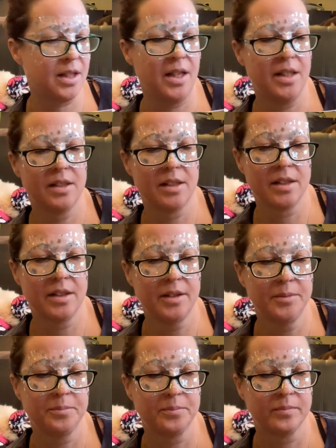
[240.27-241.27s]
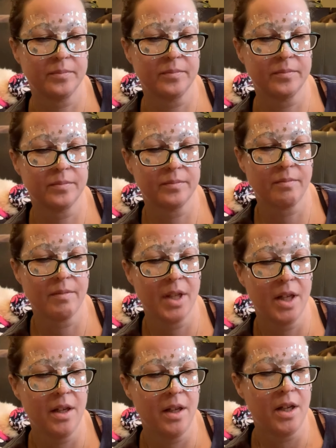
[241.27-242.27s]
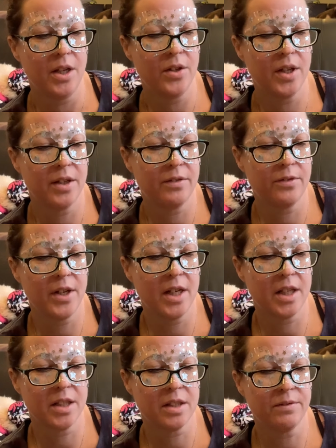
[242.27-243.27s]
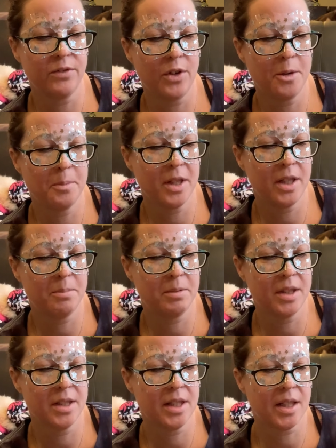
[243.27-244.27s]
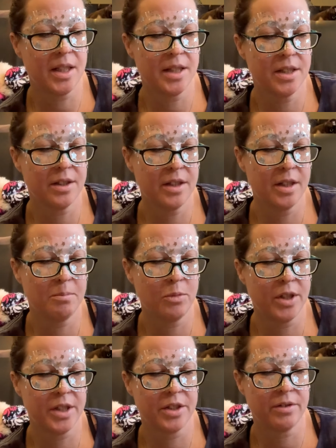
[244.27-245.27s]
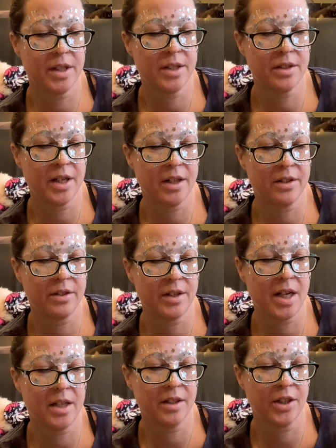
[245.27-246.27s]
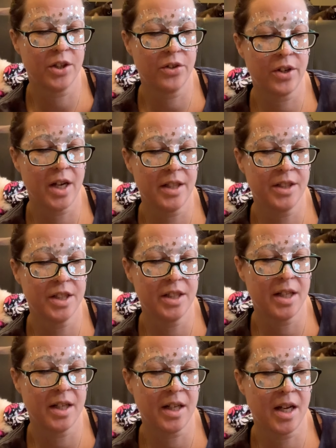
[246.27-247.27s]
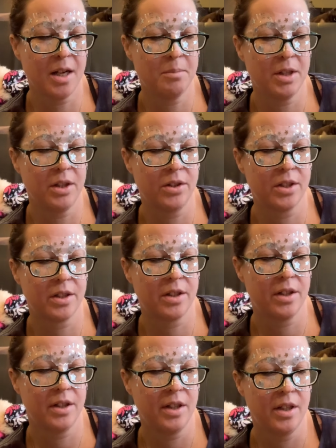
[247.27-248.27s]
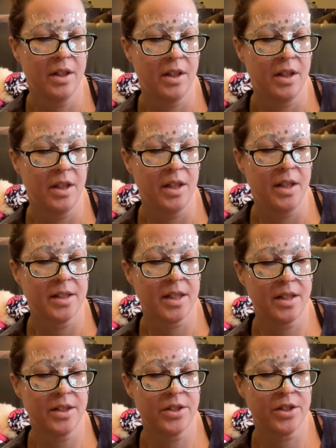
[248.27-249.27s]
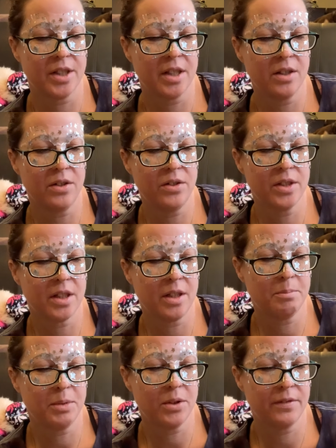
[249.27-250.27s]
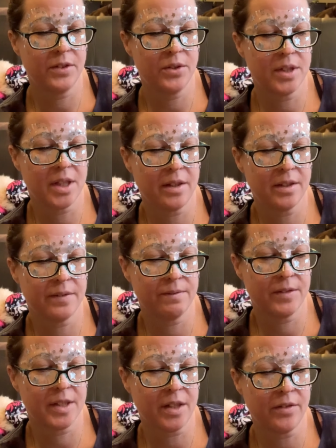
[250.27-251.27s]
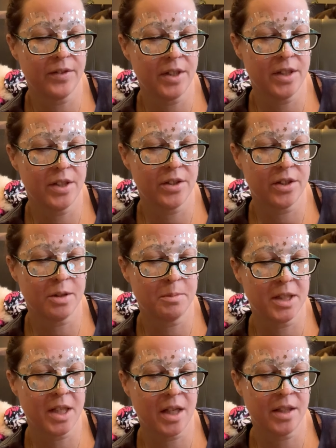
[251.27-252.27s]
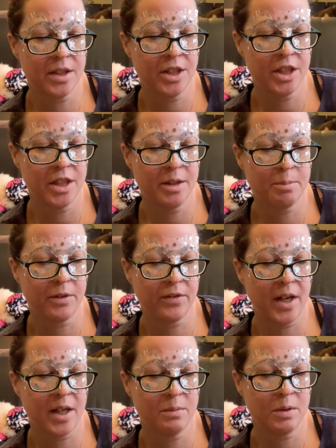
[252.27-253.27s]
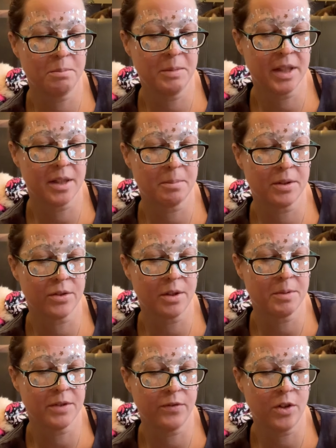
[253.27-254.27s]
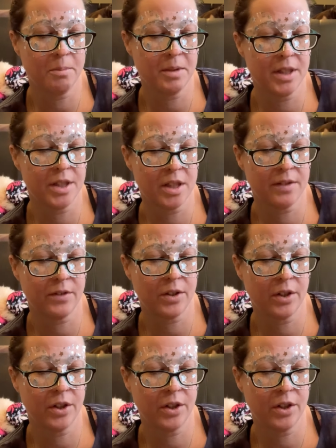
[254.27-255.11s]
cleanser. You get a free custom formula plus the cleanser and moisturizer at Curology.com, Allure. Tell us your skin goals and upload a few selfies. Your dermatology provider will mix a prescription formula just for